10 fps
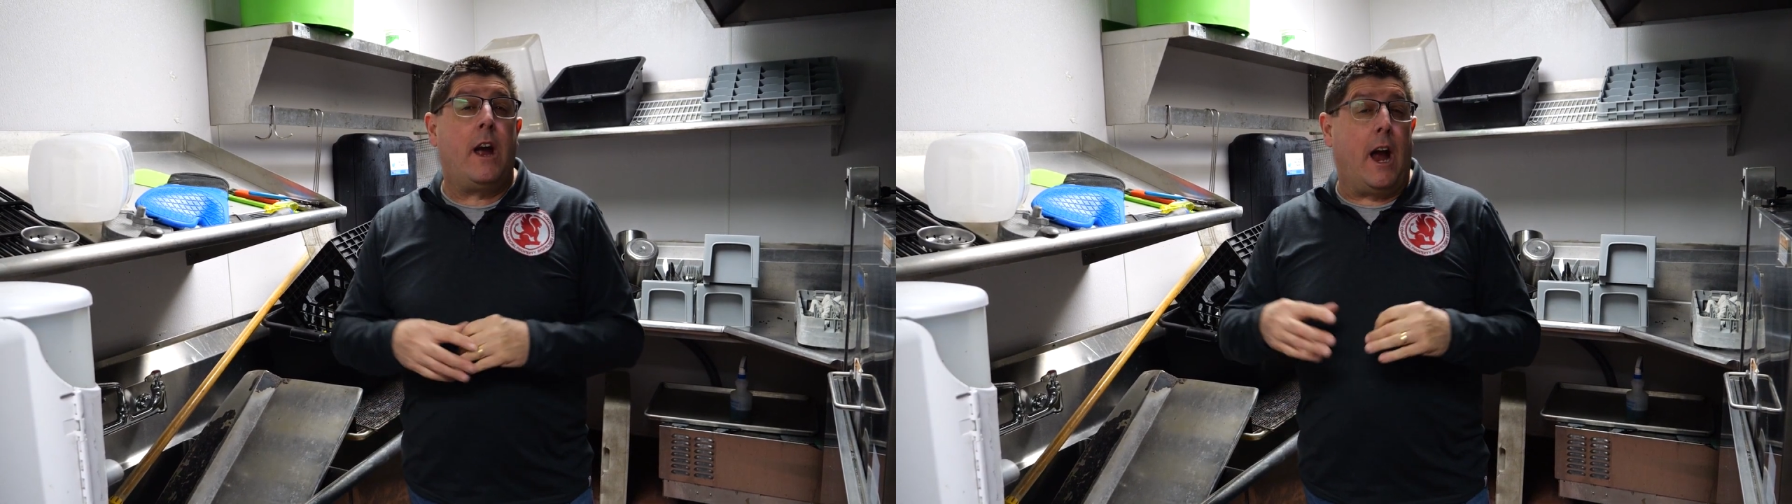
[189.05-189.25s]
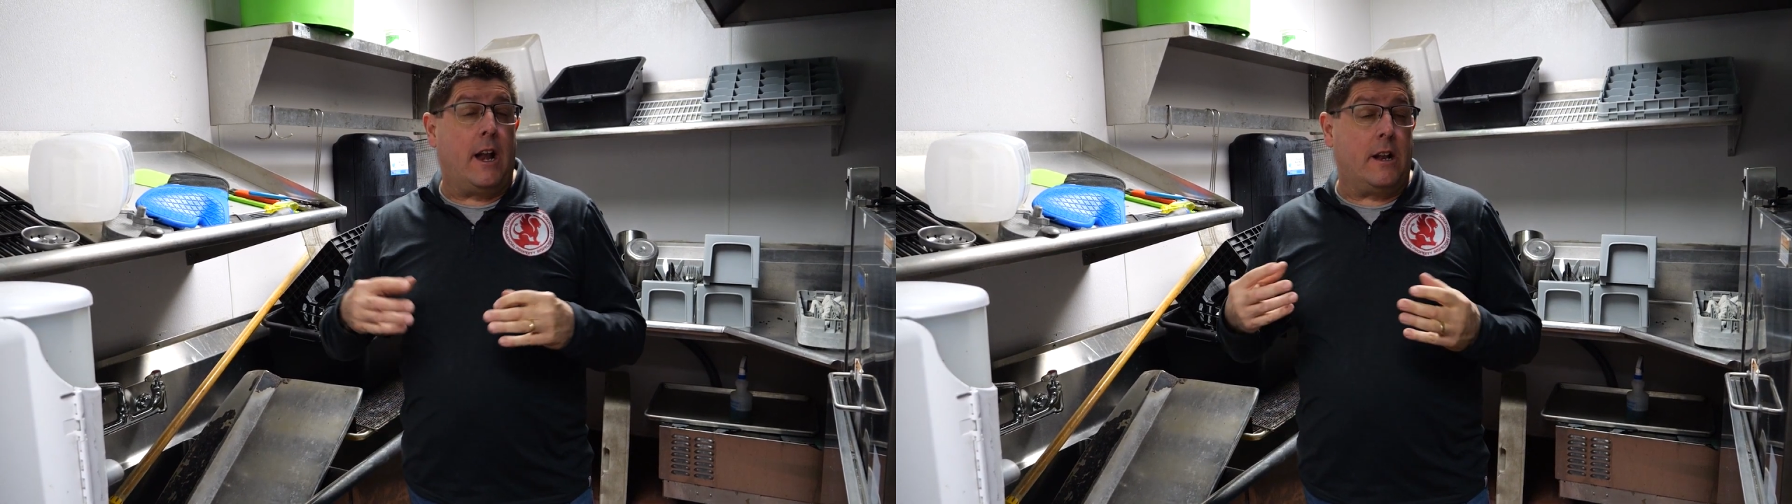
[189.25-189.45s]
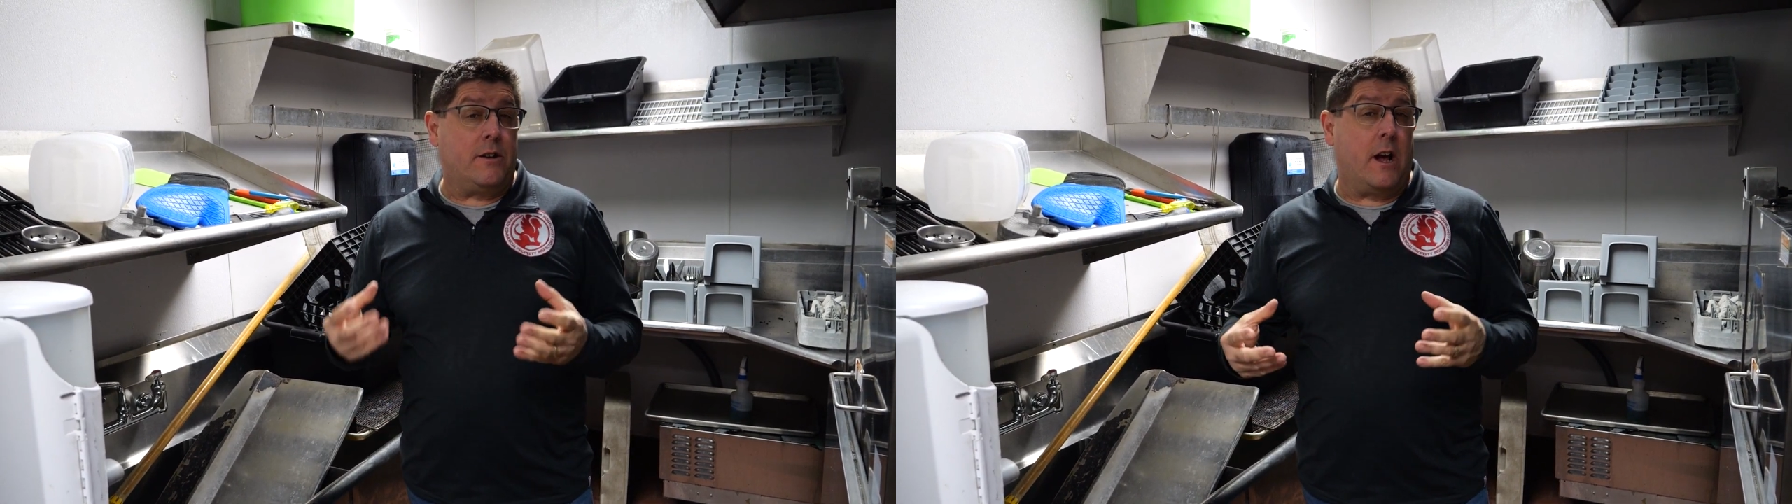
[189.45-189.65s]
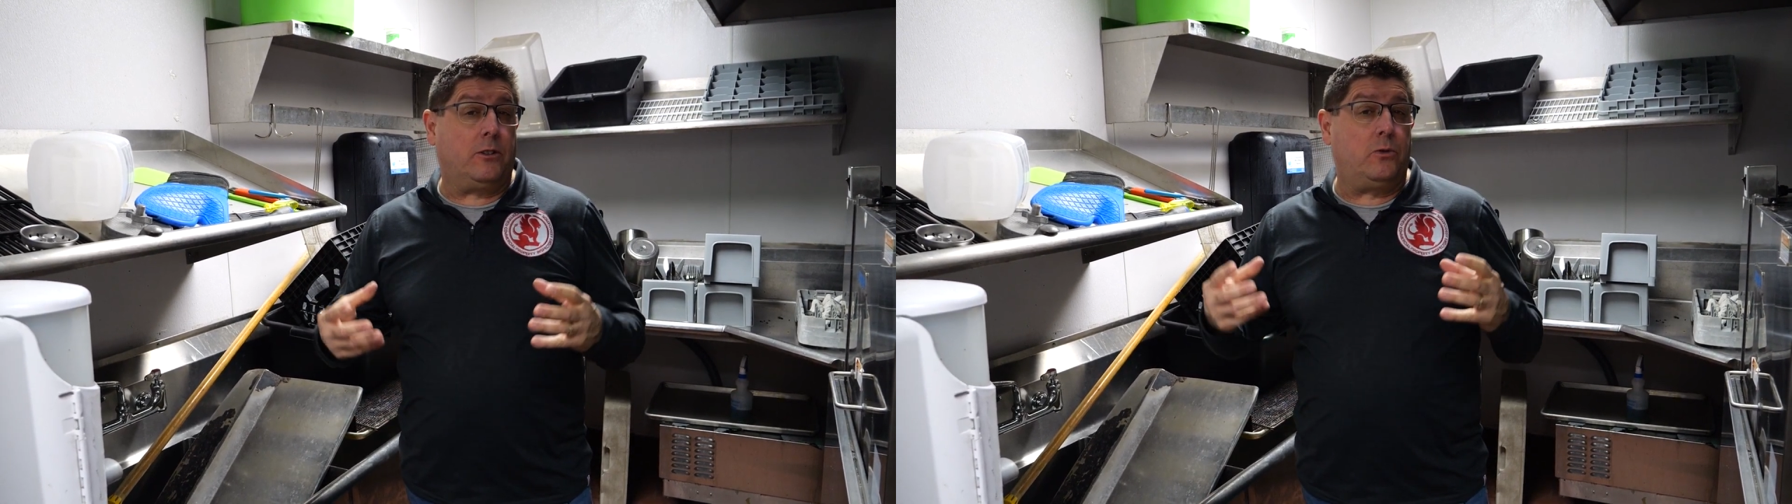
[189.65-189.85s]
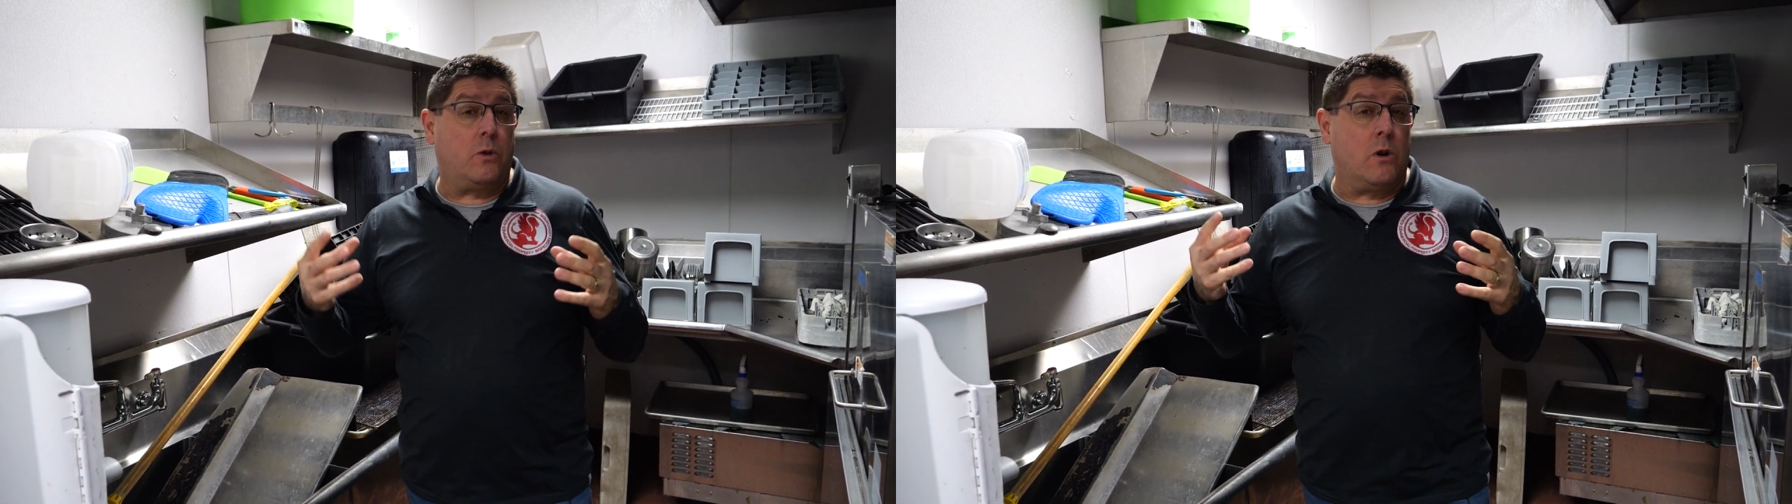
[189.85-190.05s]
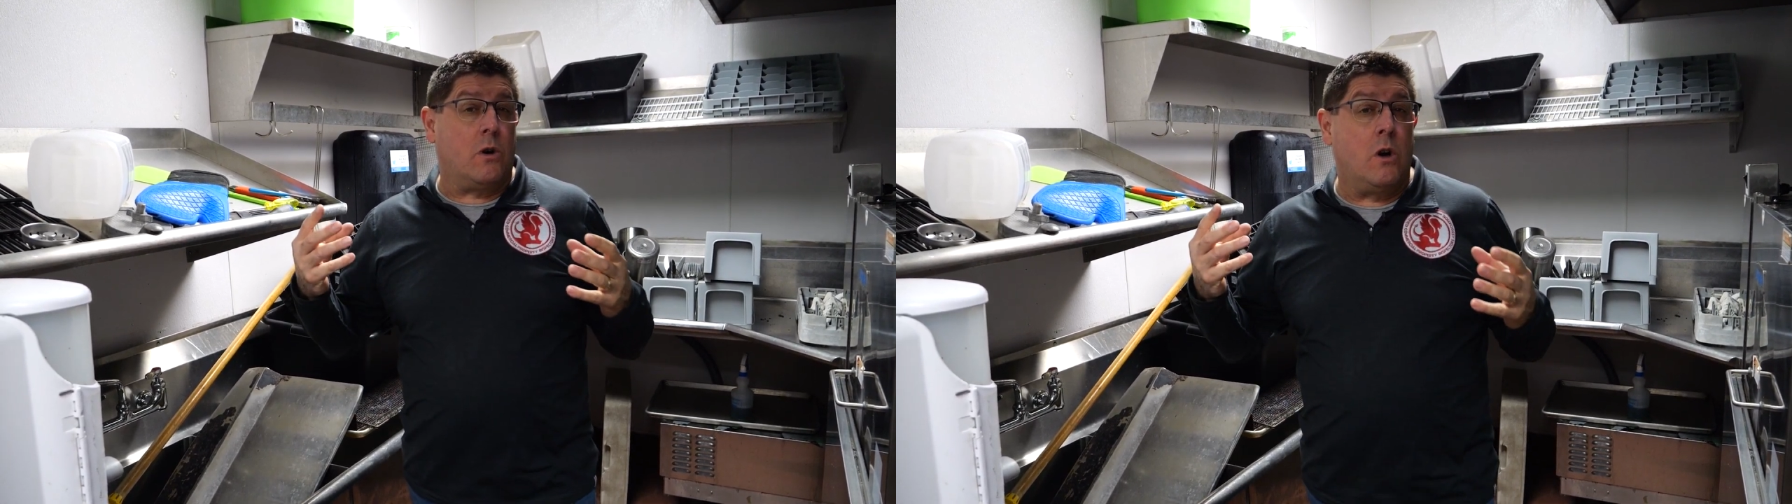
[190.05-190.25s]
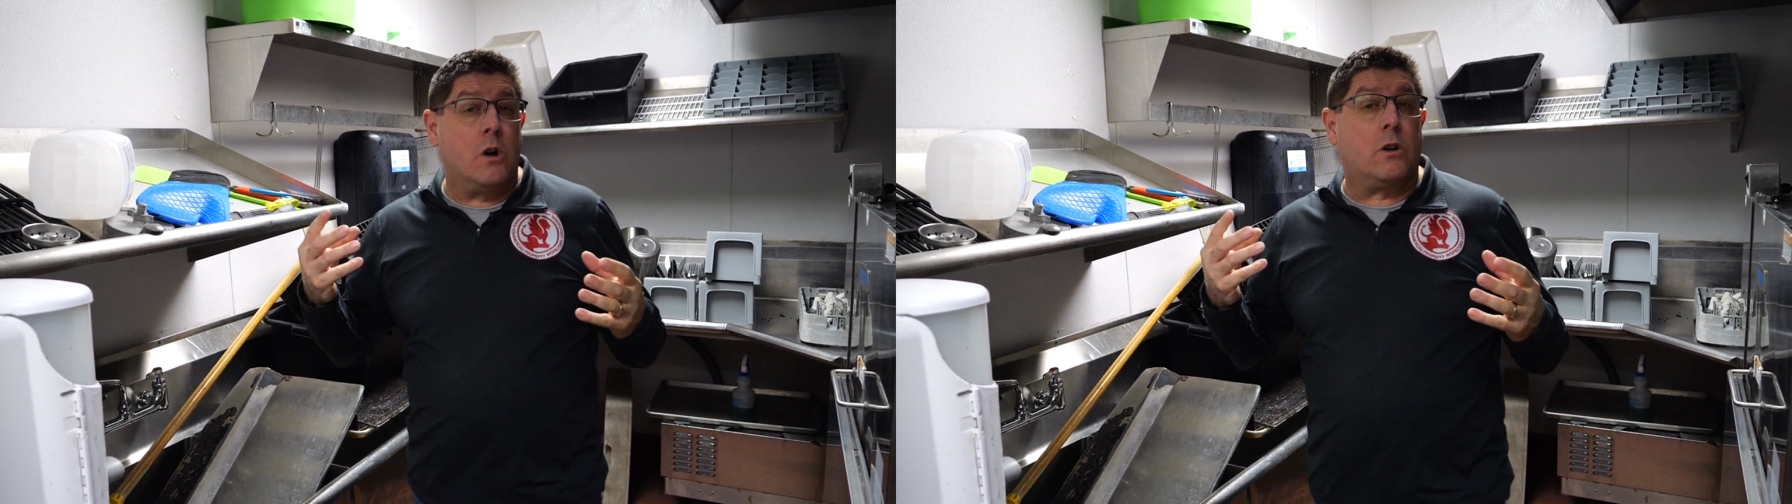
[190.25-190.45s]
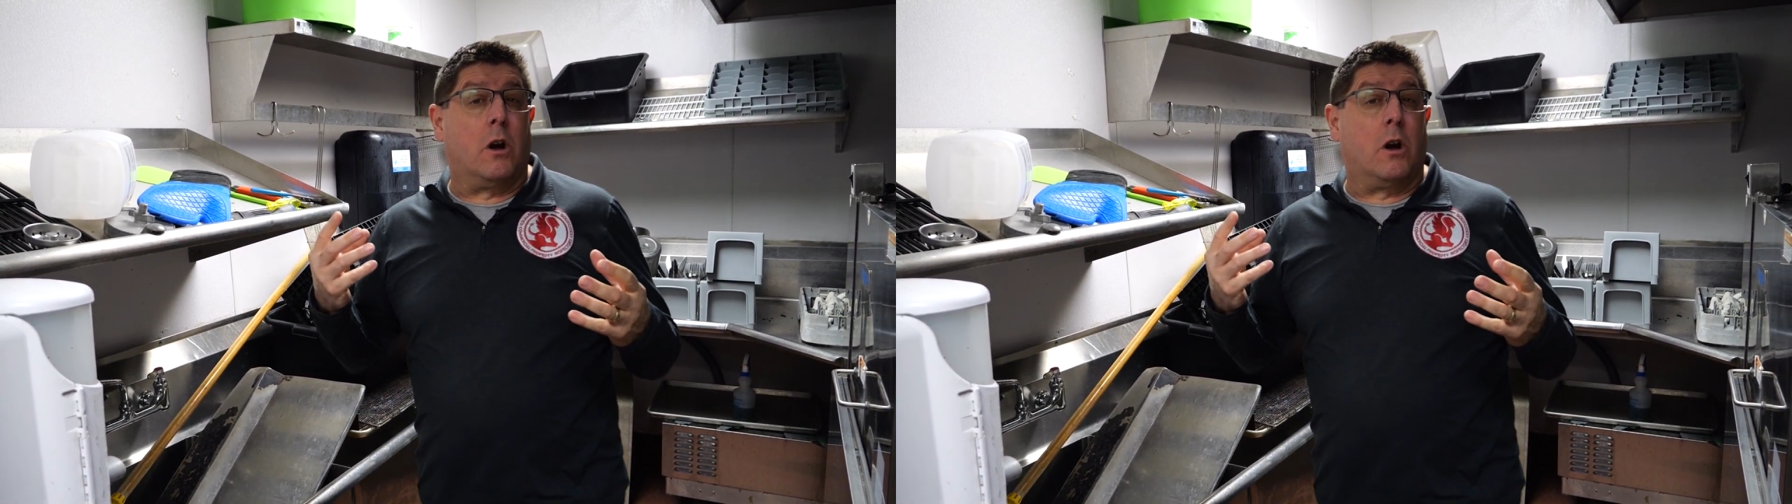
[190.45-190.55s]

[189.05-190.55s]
an industrial